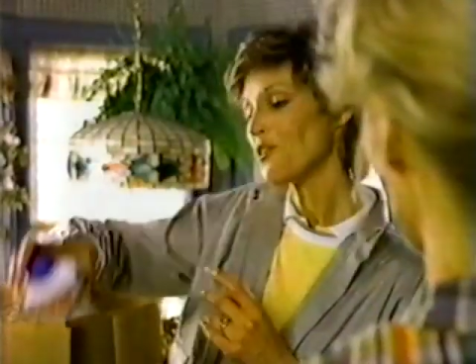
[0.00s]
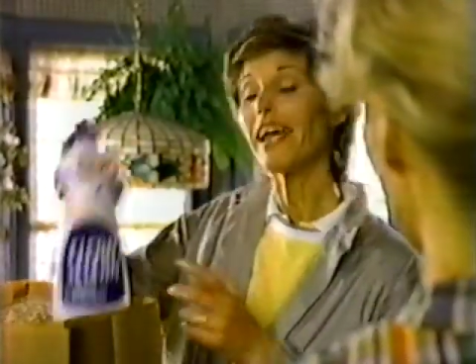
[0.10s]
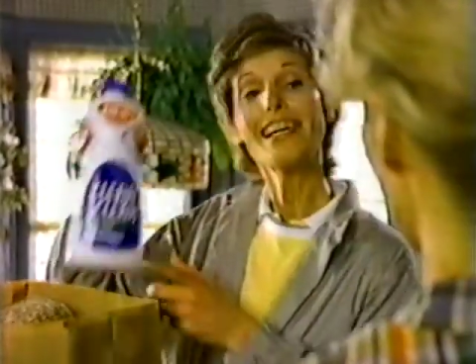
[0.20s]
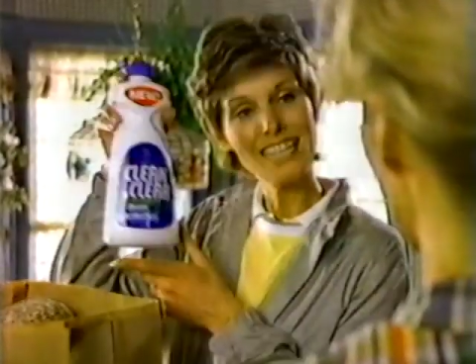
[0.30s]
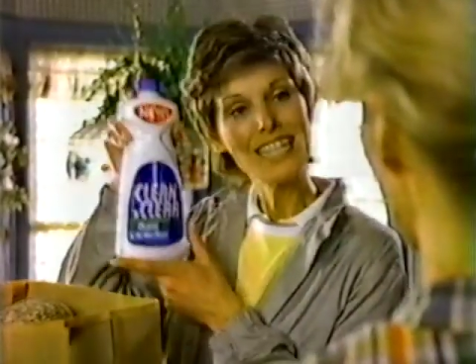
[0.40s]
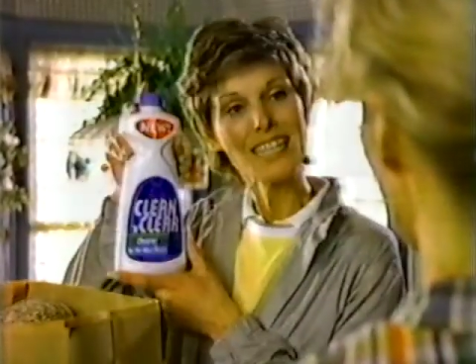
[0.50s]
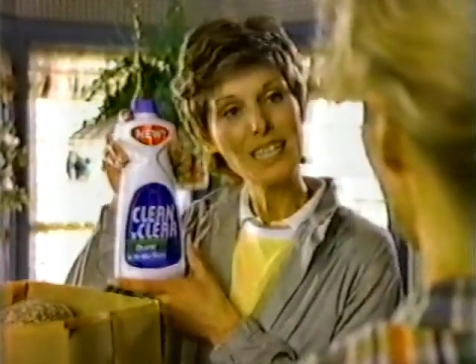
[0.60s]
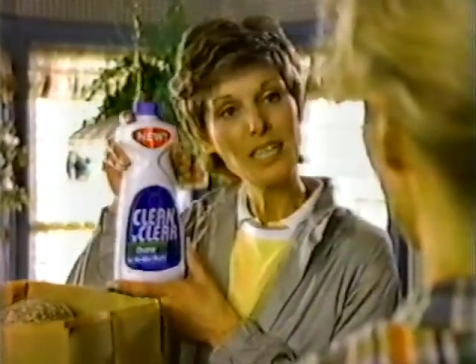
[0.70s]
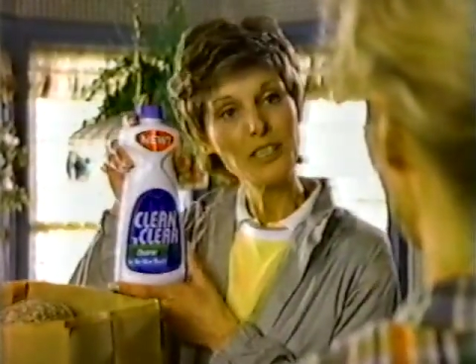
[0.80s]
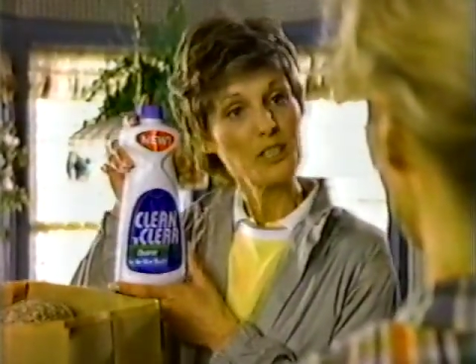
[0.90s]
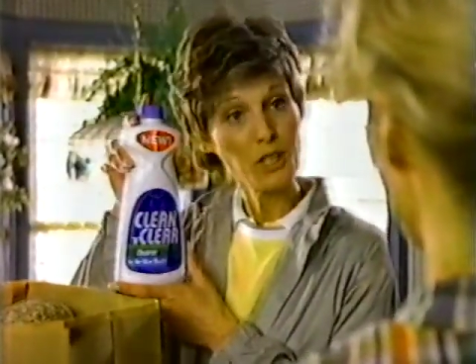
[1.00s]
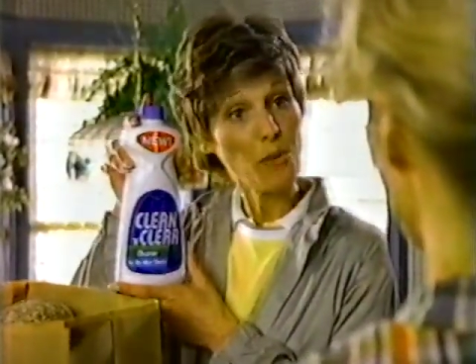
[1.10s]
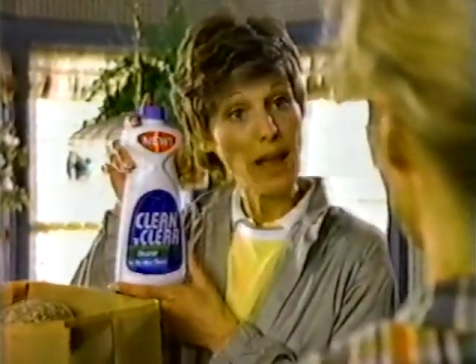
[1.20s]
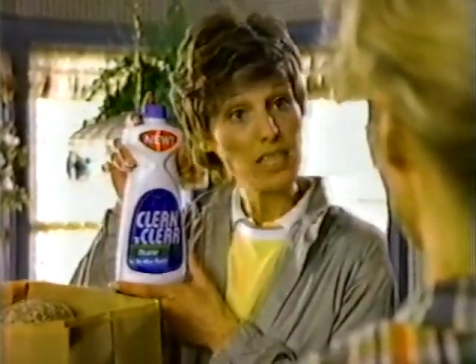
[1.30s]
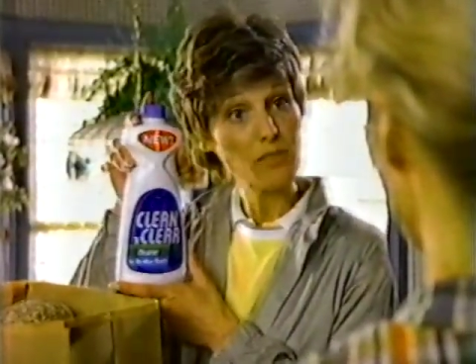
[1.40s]
Try Clean and Clear on your
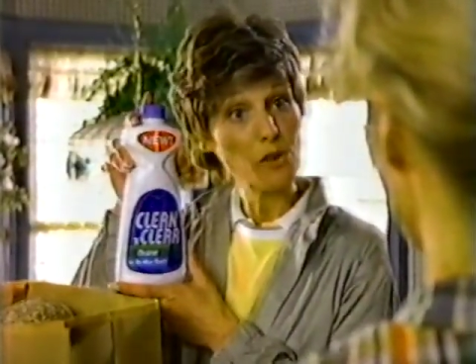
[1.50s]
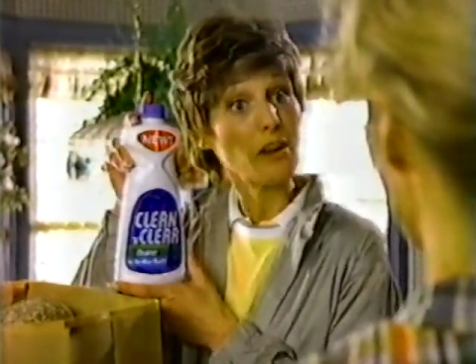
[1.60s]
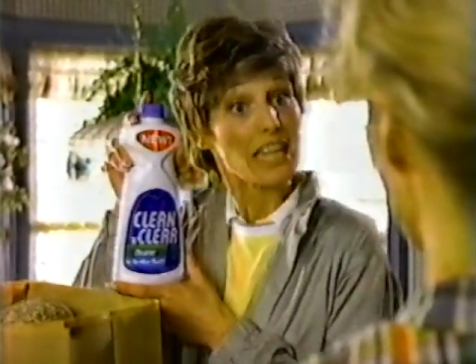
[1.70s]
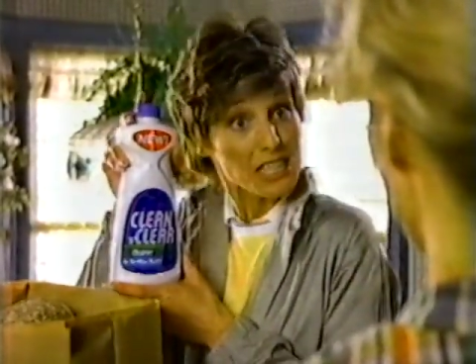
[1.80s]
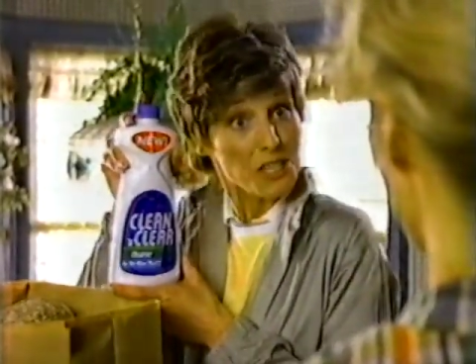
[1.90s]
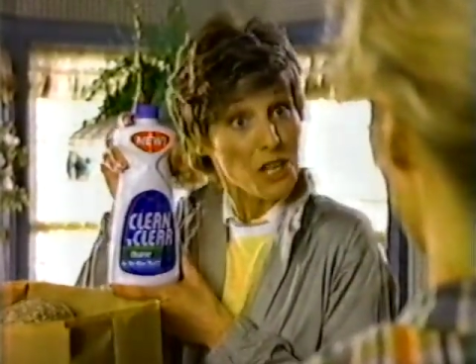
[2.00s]
no-wax floor. It's